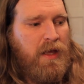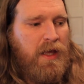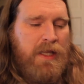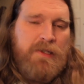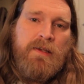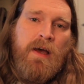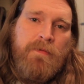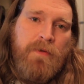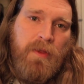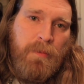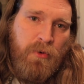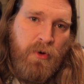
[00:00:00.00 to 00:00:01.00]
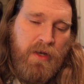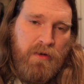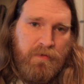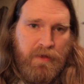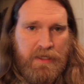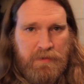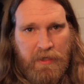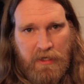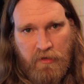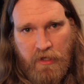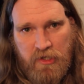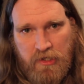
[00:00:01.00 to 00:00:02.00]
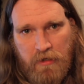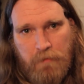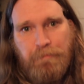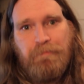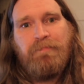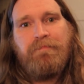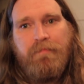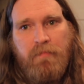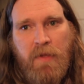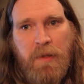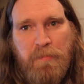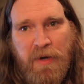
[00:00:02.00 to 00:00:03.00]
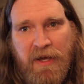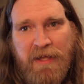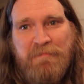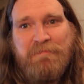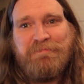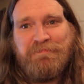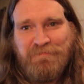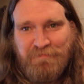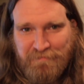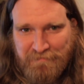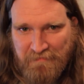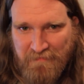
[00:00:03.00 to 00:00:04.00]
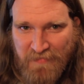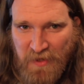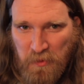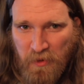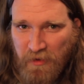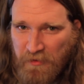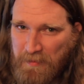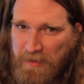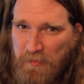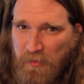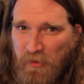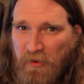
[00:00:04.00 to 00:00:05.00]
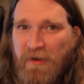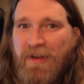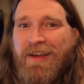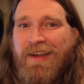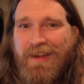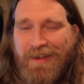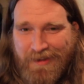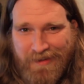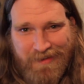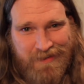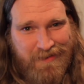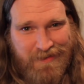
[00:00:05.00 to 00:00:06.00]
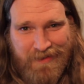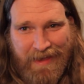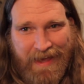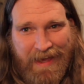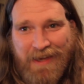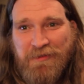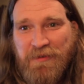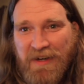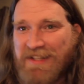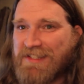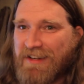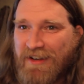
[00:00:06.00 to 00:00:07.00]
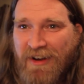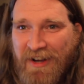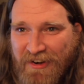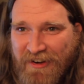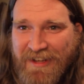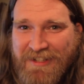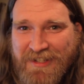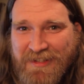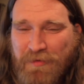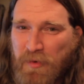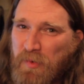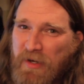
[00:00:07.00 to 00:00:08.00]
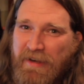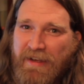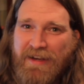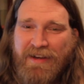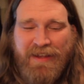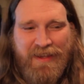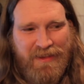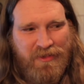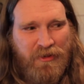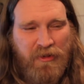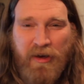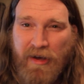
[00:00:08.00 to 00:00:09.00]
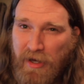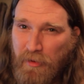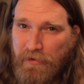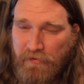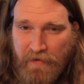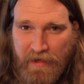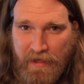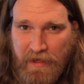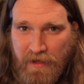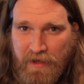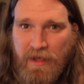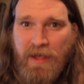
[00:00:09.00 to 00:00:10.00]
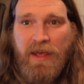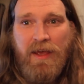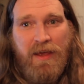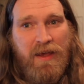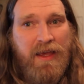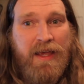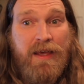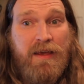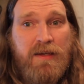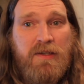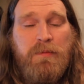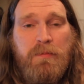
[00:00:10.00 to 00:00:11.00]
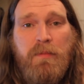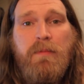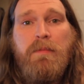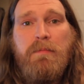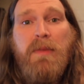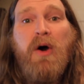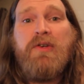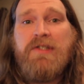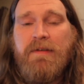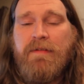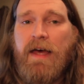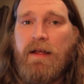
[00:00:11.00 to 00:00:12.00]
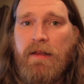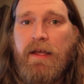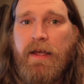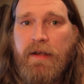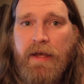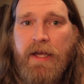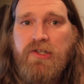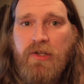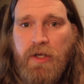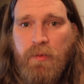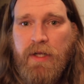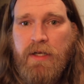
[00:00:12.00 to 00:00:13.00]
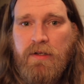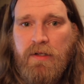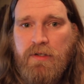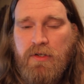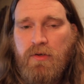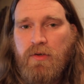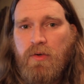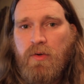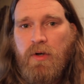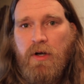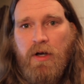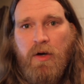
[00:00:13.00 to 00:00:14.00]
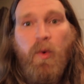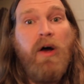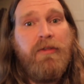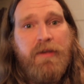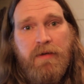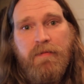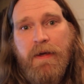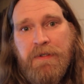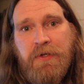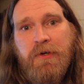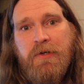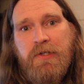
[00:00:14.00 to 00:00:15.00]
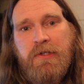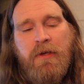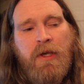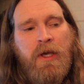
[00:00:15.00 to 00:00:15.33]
It's not for the point of land speculation, but wealthy people had friends in Congress, for one, and the law was vague. And most of that land actually went to wealthy investors.